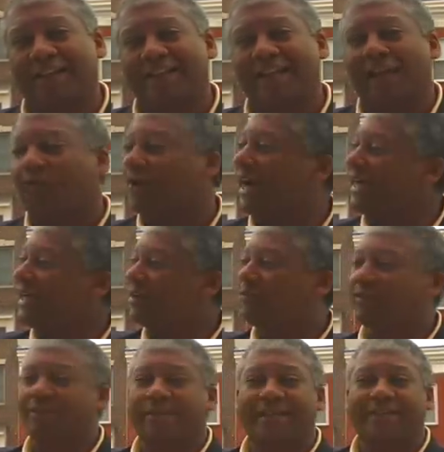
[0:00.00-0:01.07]
Now, right here
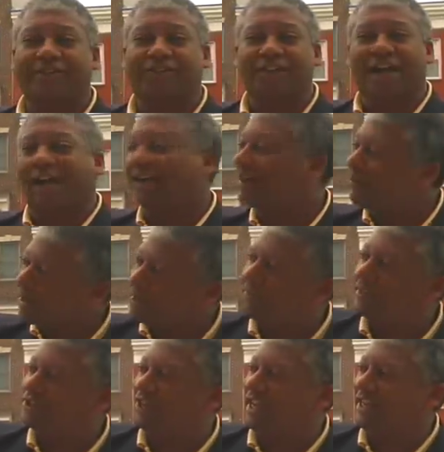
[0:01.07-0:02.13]
with me is John. Come on over
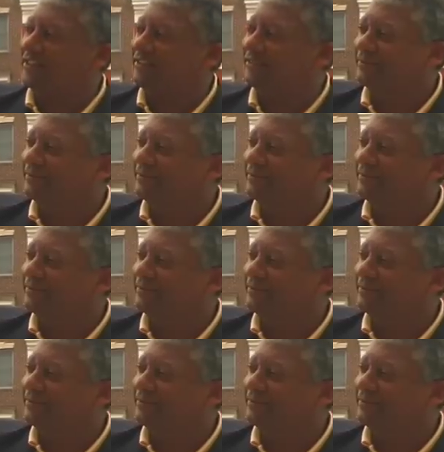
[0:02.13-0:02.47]
here, John.